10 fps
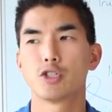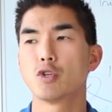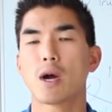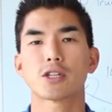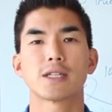
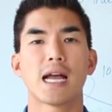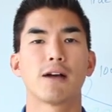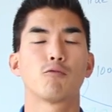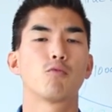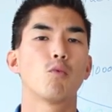you actually
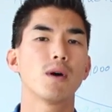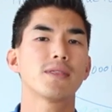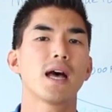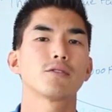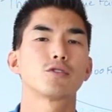have
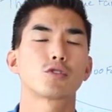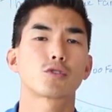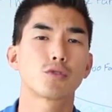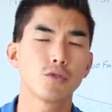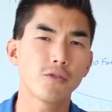1000
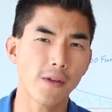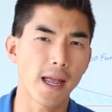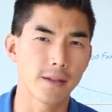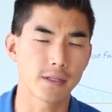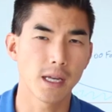true
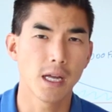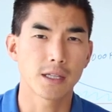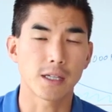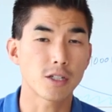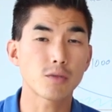fans
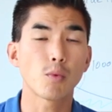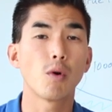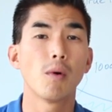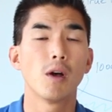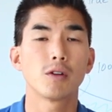that just
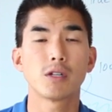will,